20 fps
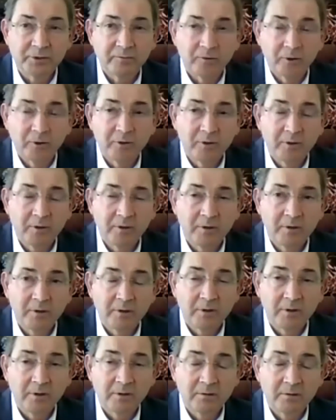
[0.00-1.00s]
all,
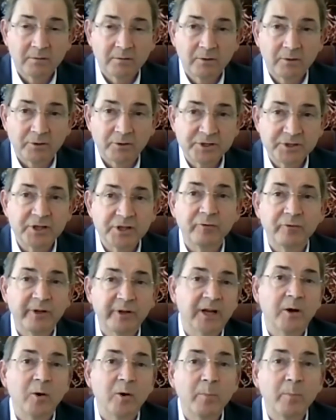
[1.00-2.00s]

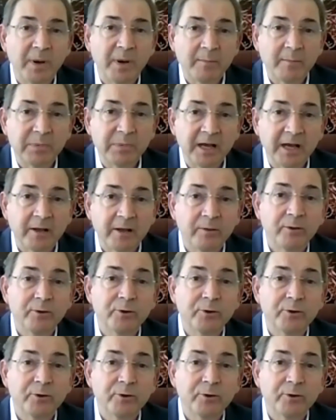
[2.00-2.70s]
considering our pipeline,